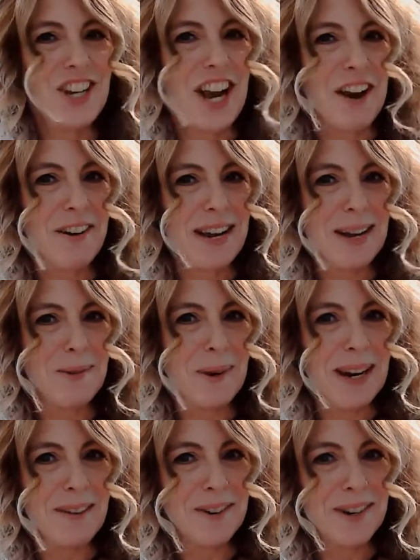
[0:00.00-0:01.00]
cherry,
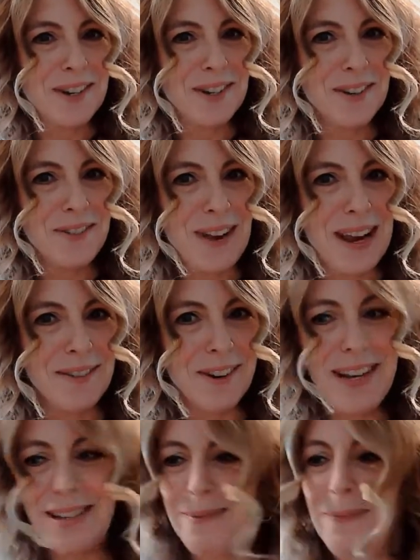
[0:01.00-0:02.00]
whatever is your
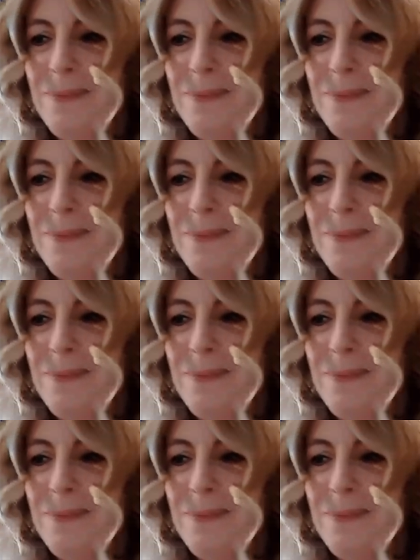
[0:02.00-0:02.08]
favorite.